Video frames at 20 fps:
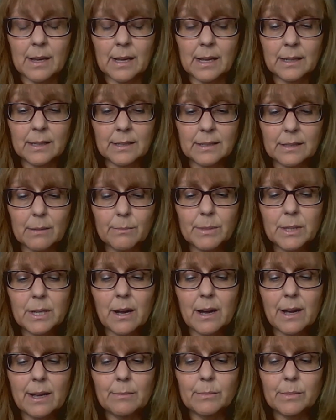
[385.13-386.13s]

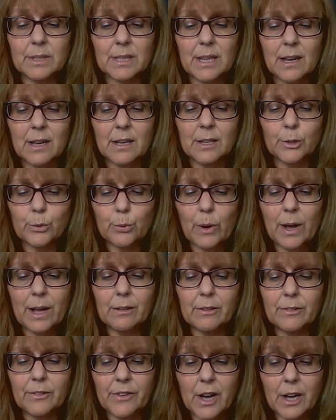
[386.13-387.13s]
Sometimes
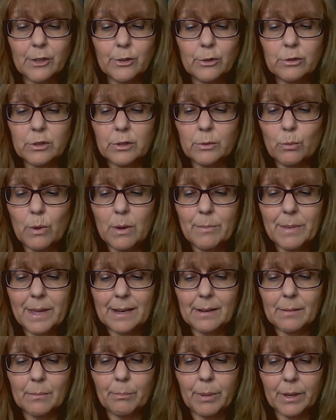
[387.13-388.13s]
1,200
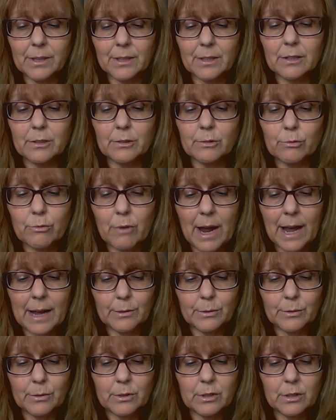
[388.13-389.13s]
women bundled
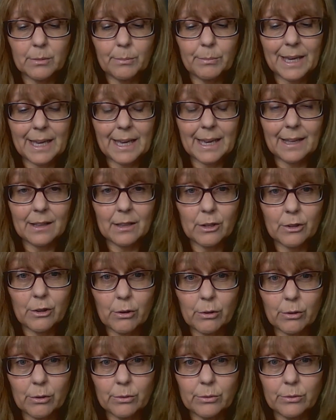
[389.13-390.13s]
round, picking the
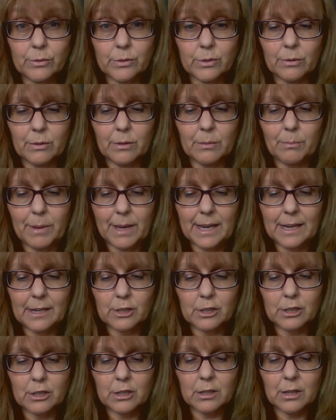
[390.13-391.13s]
cockles on the
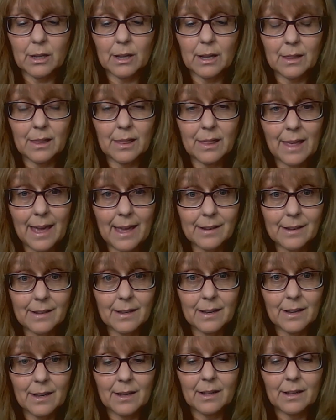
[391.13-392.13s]
beach, and then
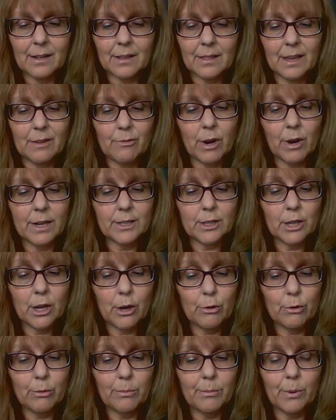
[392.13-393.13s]
they ride
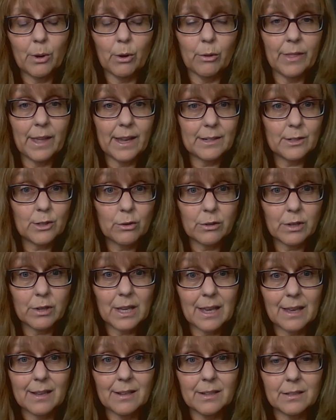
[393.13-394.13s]
home on their
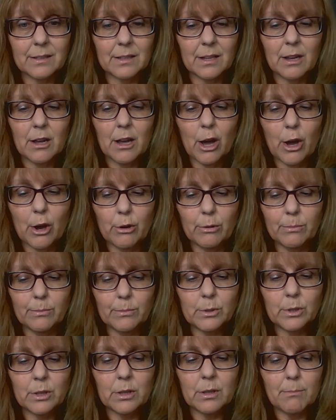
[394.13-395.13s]
donkeys,
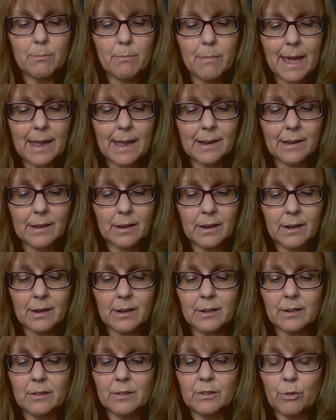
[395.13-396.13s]
home to the men,
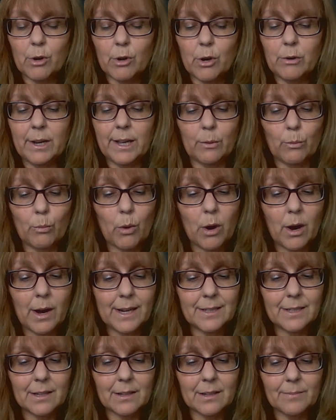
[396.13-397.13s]
rolling
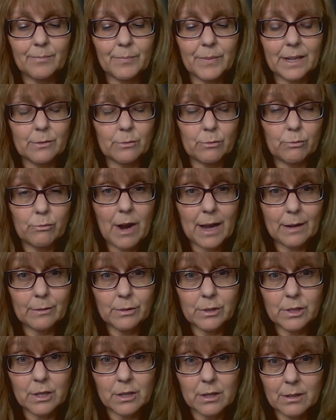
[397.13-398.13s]
wider and
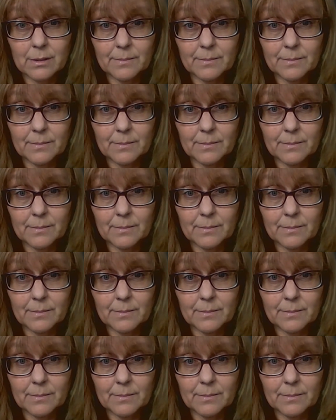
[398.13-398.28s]
rounder,